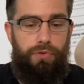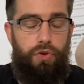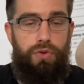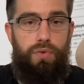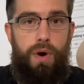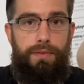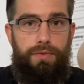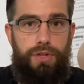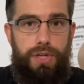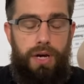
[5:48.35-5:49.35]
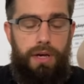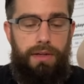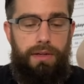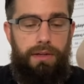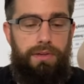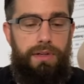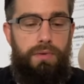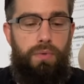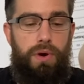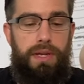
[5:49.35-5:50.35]
turn the wine fridge on, see
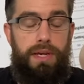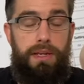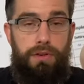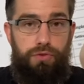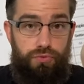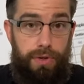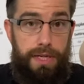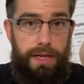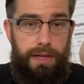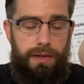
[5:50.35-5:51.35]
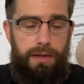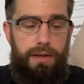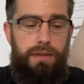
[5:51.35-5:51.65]
what it is reading,